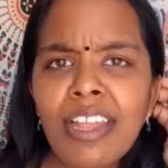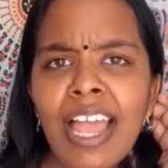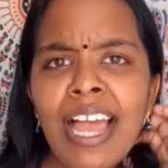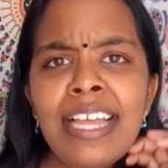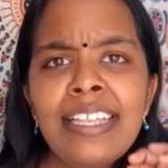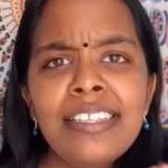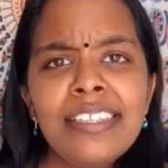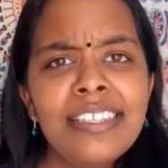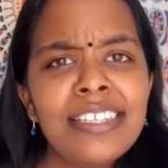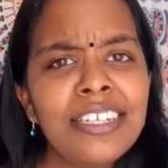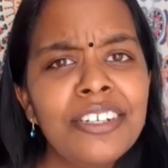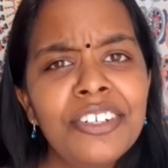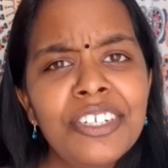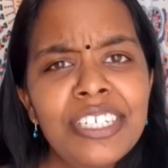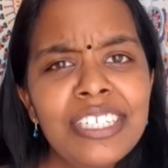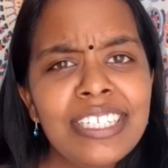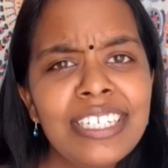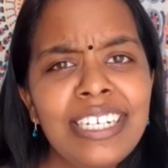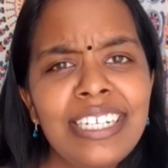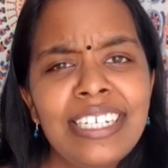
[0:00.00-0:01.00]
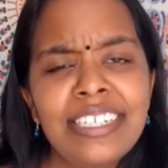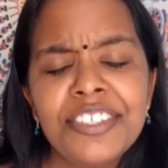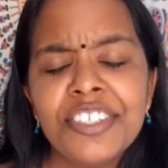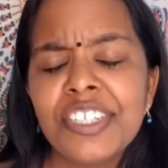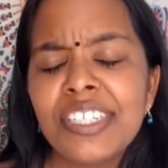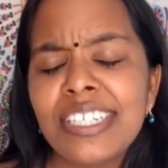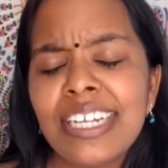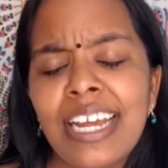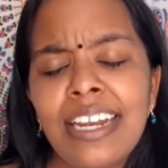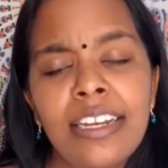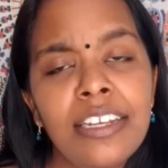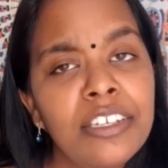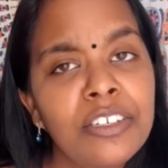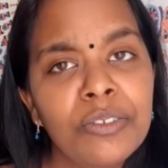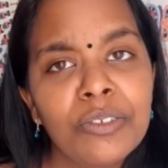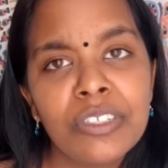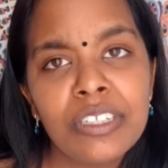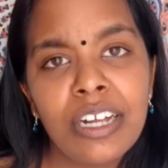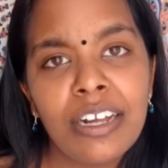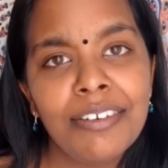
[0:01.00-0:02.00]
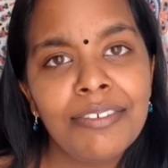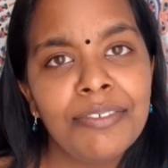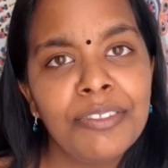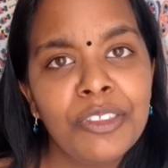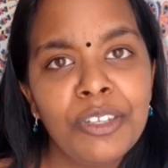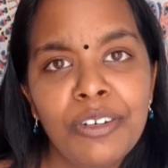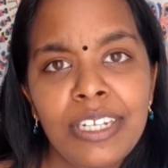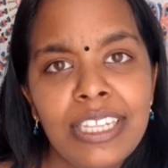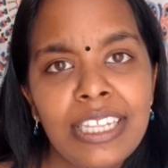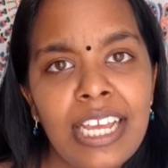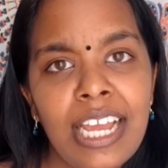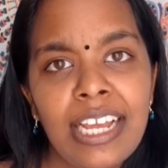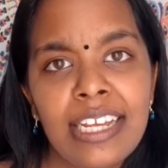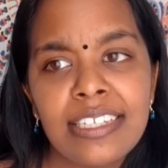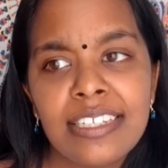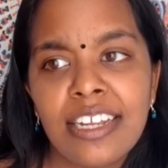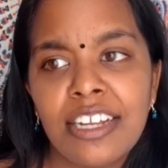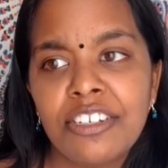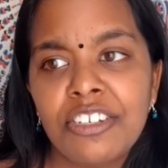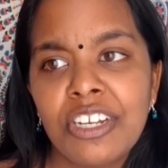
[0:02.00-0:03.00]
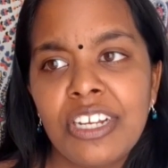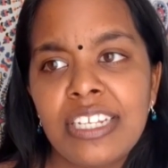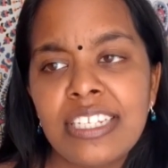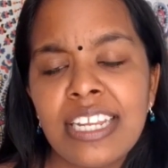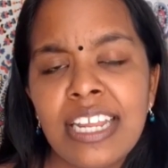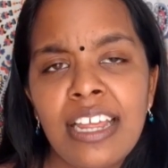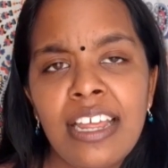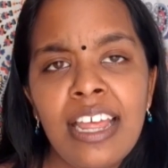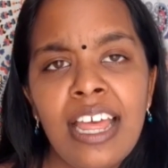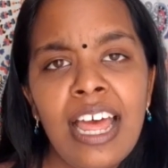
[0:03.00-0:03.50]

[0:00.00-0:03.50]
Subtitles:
And seriously, just telling yourself three things such as,